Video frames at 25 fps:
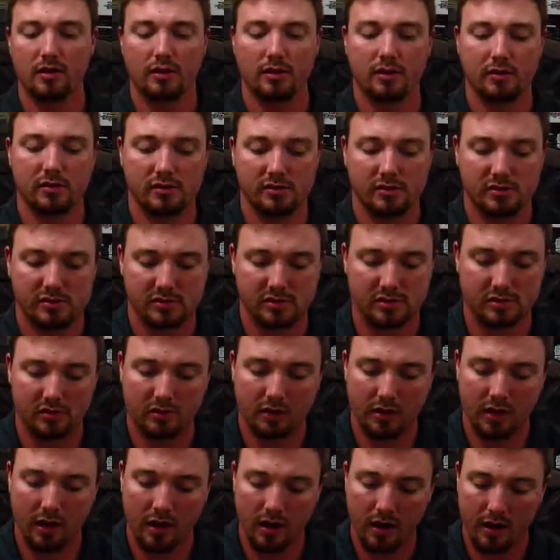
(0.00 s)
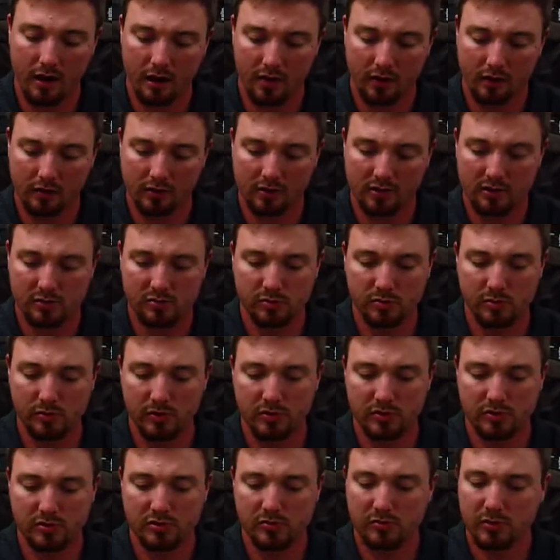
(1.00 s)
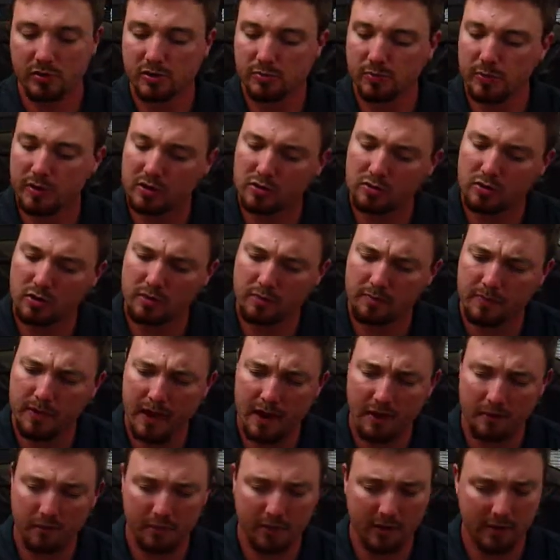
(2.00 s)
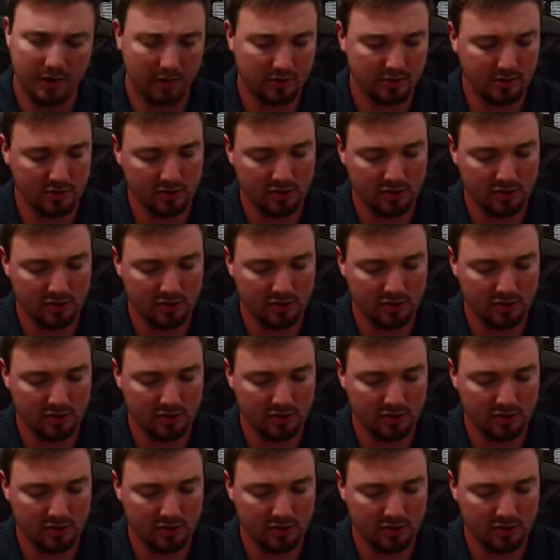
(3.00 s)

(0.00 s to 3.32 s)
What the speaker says: is, this was supposed to be a twin pack,